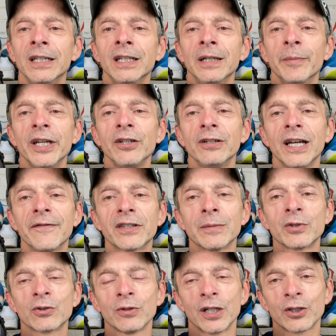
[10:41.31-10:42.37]
But you do have some
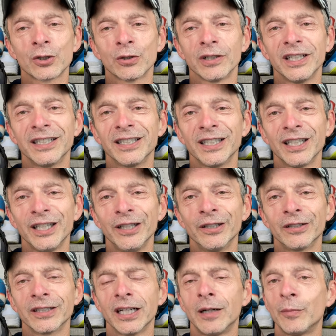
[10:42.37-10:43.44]
structure in the
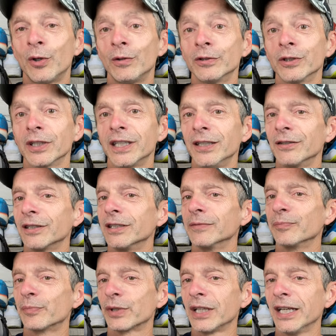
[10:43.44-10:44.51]
heel to help hold your heel in
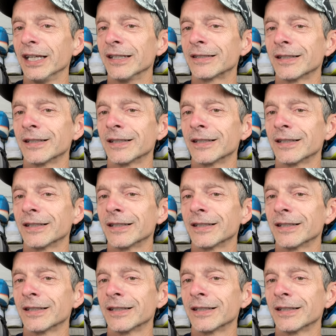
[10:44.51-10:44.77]
place.